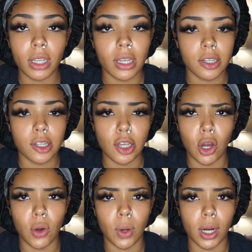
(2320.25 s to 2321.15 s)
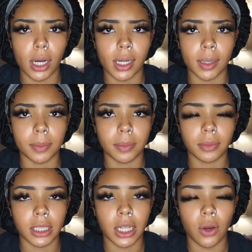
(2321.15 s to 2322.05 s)
so um
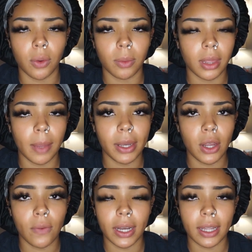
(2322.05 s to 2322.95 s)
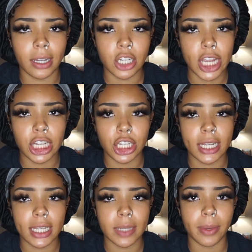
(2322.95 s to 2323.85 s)
you know let me know if anything
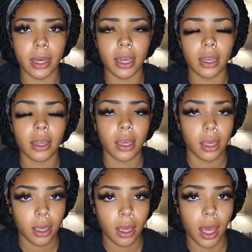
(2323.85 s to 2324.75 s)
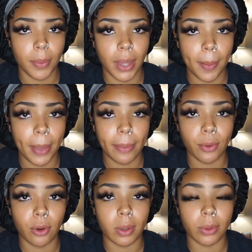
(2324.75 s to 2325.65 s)
changes but um that payment
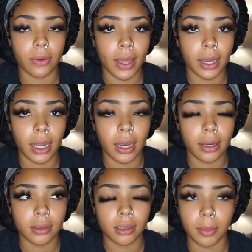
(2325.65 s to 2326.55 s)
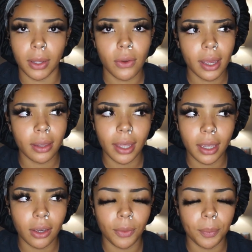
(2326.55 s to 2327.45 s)
will be refunded so i'm like okay thank
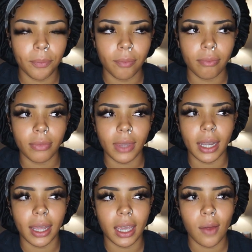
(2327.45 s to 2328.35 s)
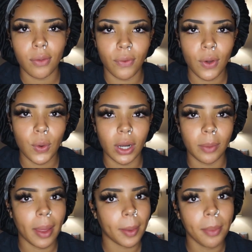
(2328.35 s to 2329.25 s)
you and I get off the phone. I'm
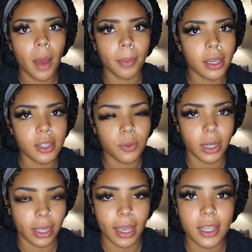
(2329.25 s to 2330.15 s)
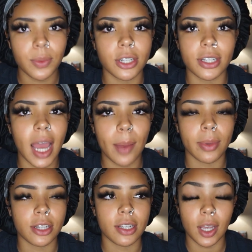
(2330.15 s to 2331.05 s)
like, Mom, guess what? Guess what just
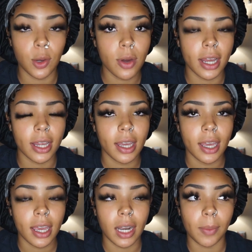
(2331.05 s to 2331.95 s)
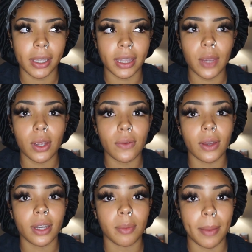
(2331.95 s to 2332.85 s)
happened? She's like, What? And I'm like, They
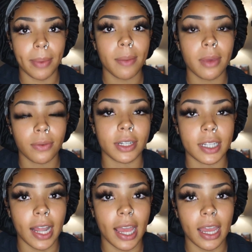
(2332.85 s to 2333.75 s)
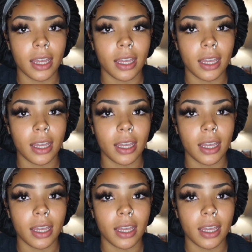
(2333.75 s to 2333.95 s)
refunded my payment for today